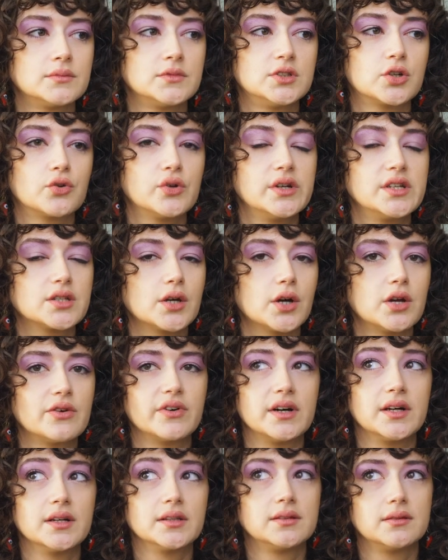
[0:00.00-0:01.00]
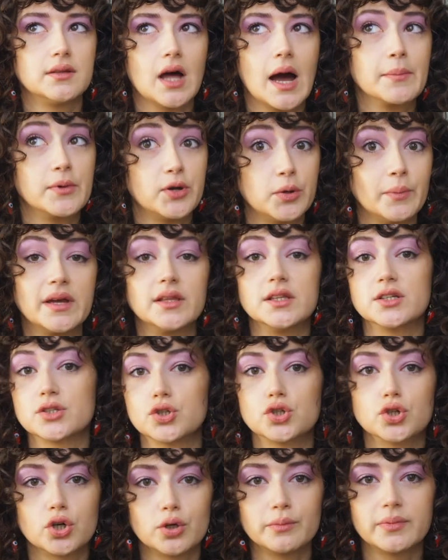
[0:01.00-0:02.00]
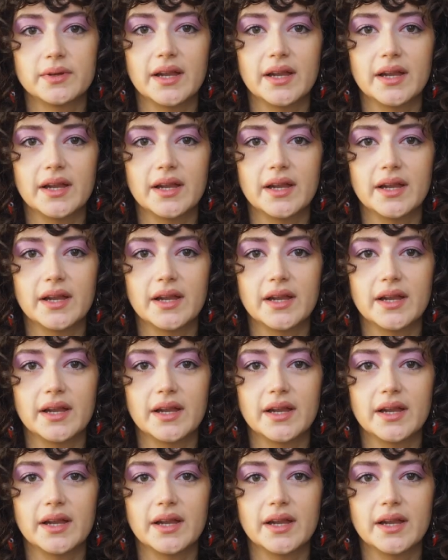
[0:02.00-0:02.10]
degree's over, I'm gonna make this a job.